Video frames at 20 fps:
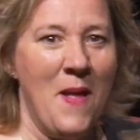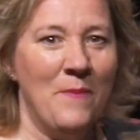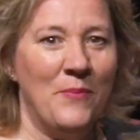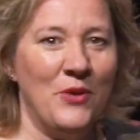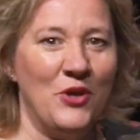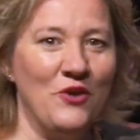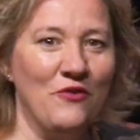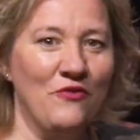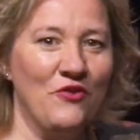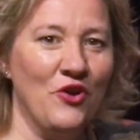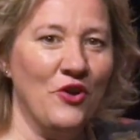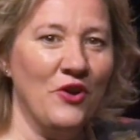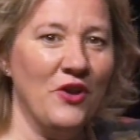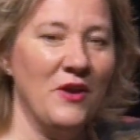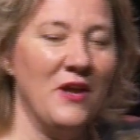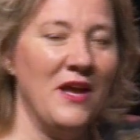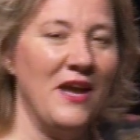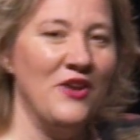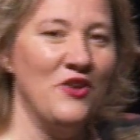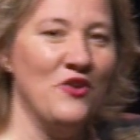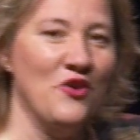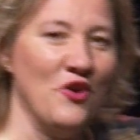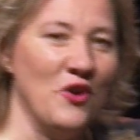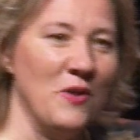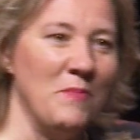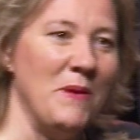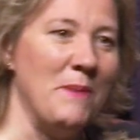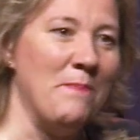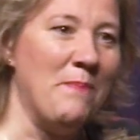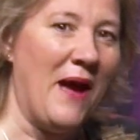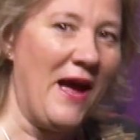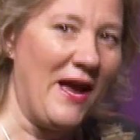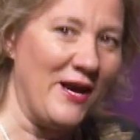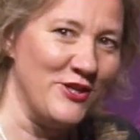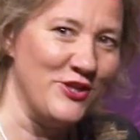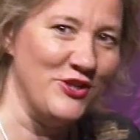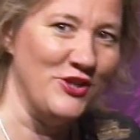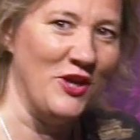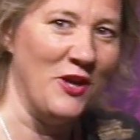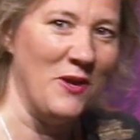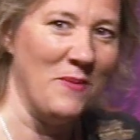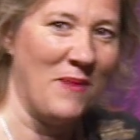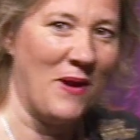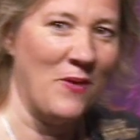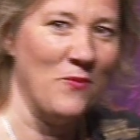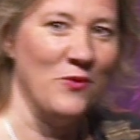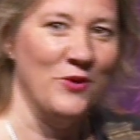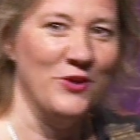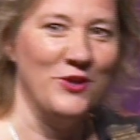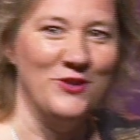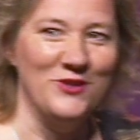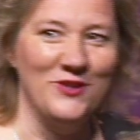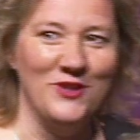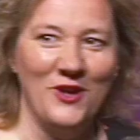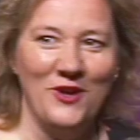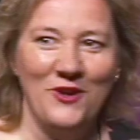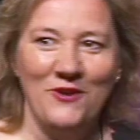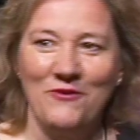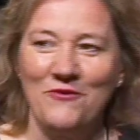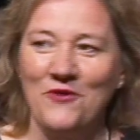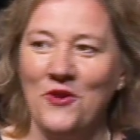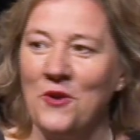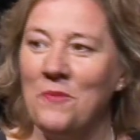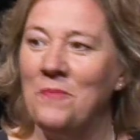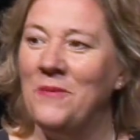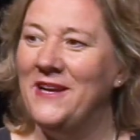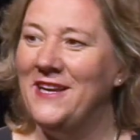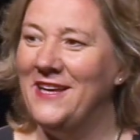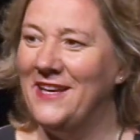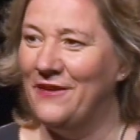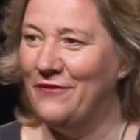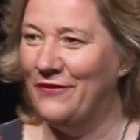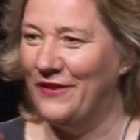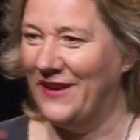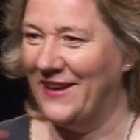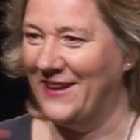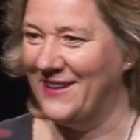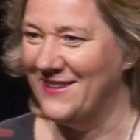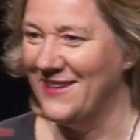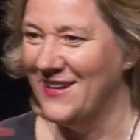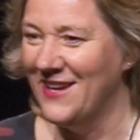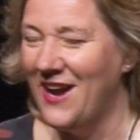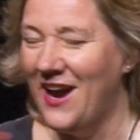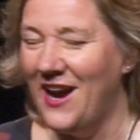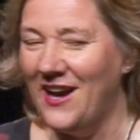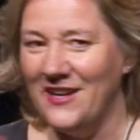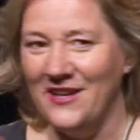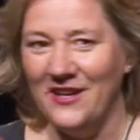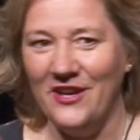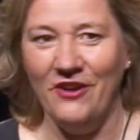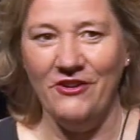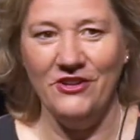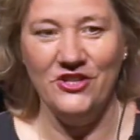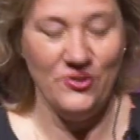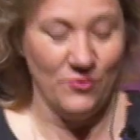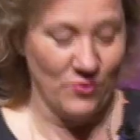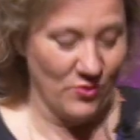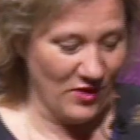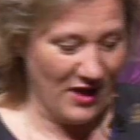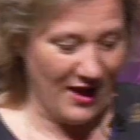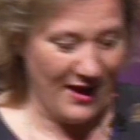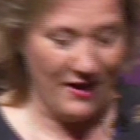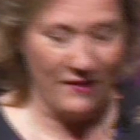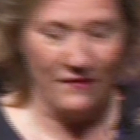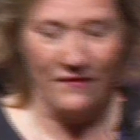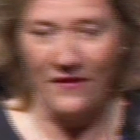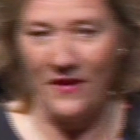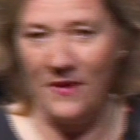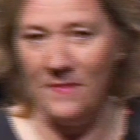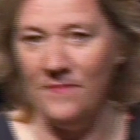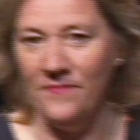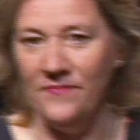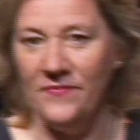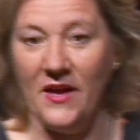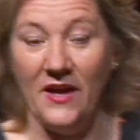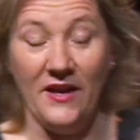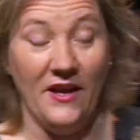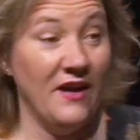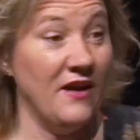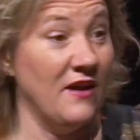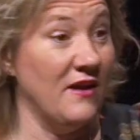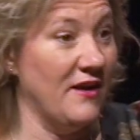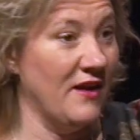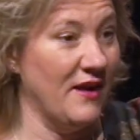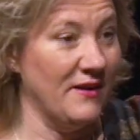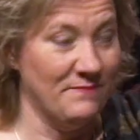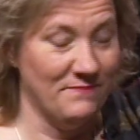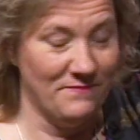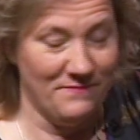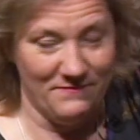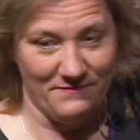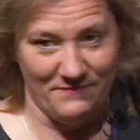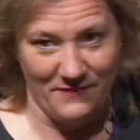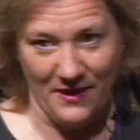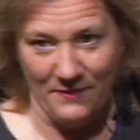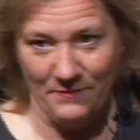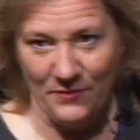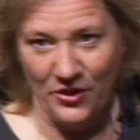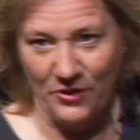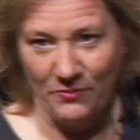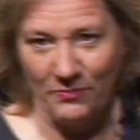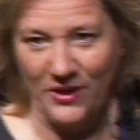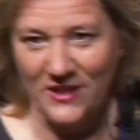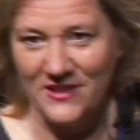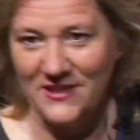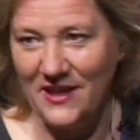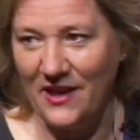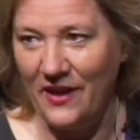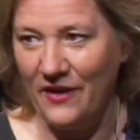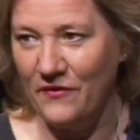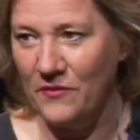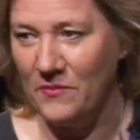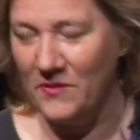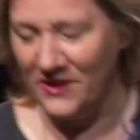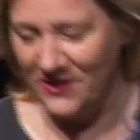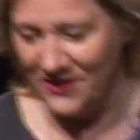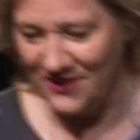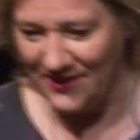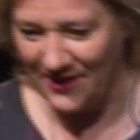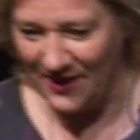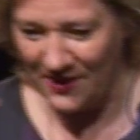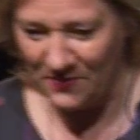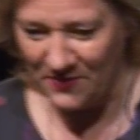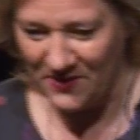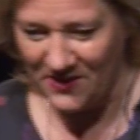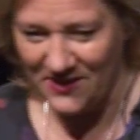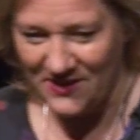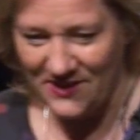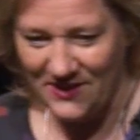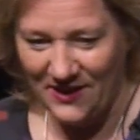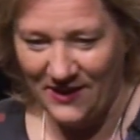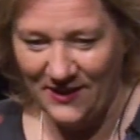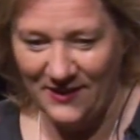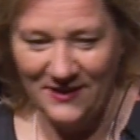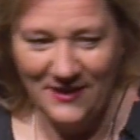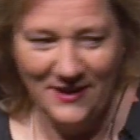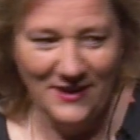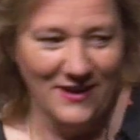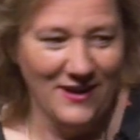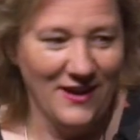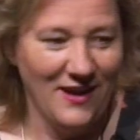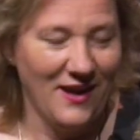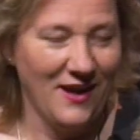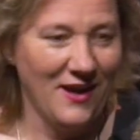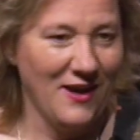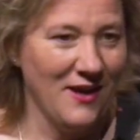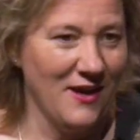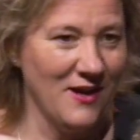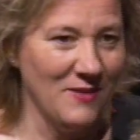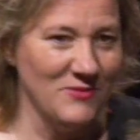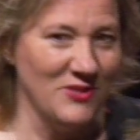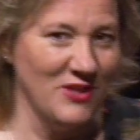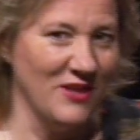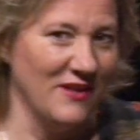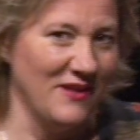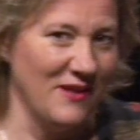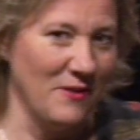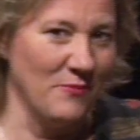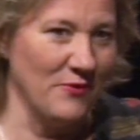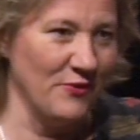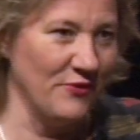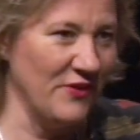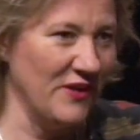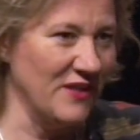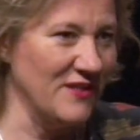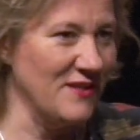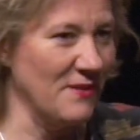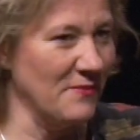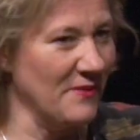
But you've got to be passionate about what you do. You've got to believe in it. I'd encourage you all. I have, and I put a bracelet over mine today because I'm doing a number of things.